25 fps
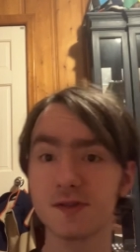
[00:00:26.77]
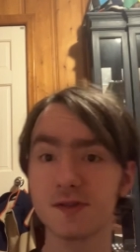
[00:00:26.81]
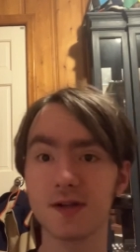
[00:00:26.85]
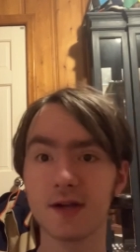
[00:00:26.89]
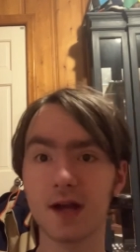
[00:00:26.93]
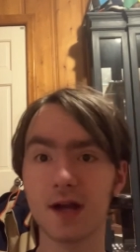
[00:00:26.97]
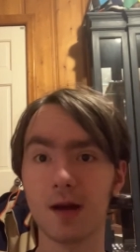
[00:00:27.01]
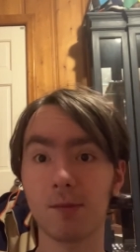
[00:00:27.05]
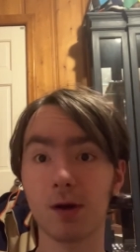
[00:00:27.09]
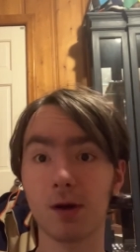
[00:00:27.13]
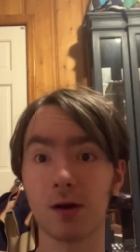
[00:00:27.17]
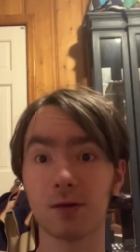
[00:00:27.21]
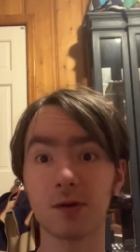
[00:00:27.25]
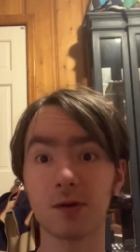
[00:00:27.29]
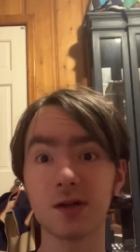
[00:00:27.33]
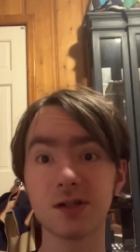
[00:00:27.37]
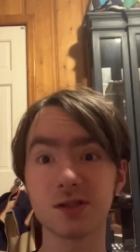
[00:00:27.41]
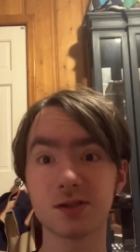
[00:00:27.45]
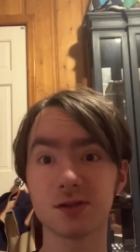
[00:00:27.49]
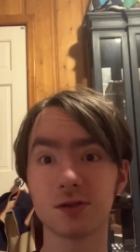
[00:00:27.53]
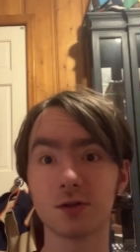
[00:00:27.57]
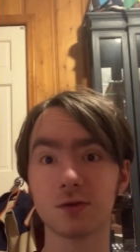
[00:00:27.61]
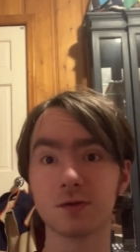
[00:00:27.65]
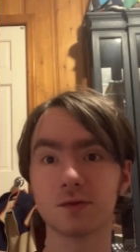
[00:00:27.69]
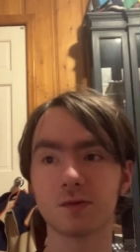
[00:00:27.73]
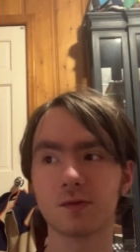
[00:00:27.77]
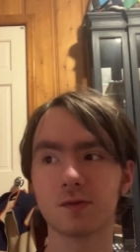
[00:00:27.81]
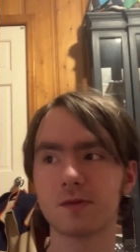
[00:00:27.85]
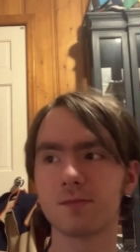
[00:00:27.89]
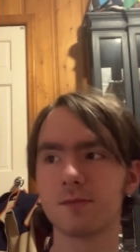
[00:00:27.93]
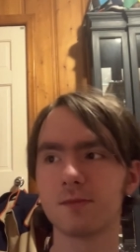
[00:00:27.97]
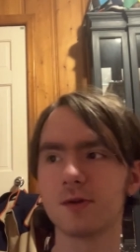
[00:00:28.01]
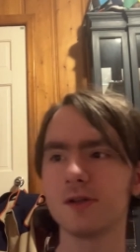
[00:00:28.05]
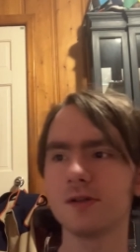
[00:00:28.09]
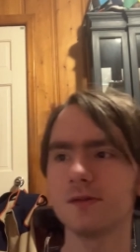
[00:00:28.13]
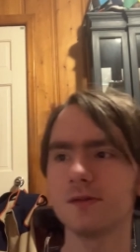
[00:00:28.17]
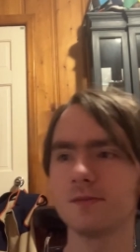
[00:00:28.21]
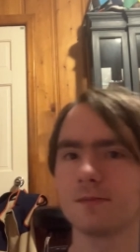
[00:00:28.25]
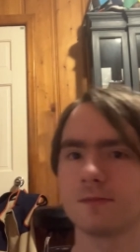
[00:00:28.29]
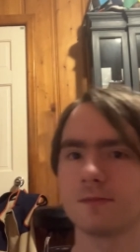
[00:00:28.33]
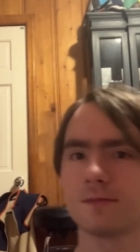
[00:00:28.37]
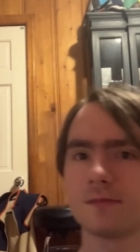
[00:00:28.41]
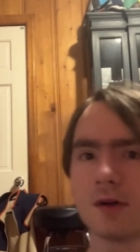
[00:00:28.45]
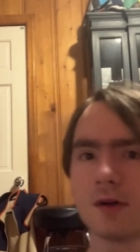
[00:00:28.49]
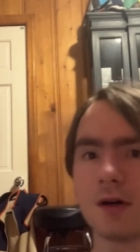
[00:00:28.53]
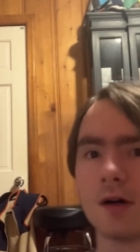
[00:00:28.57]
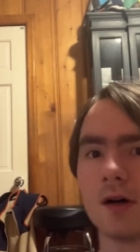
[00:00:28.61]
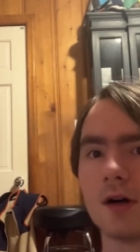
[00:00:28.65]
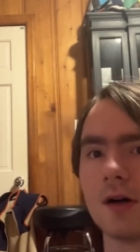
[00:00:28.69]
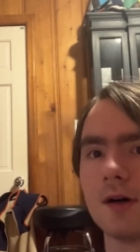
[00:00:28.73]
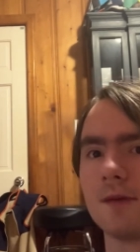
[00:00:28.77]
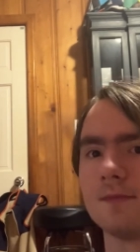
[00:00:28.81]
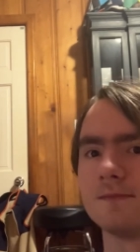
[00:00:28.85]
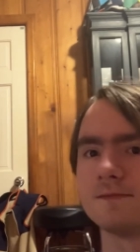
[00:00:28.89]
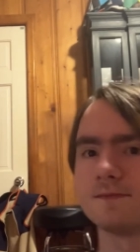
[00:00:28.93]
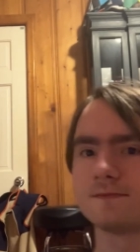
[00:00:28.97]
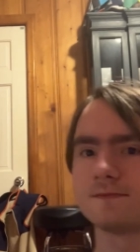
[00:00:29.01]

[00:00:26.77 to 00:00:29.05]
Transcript: I got my race notes with me. Uh,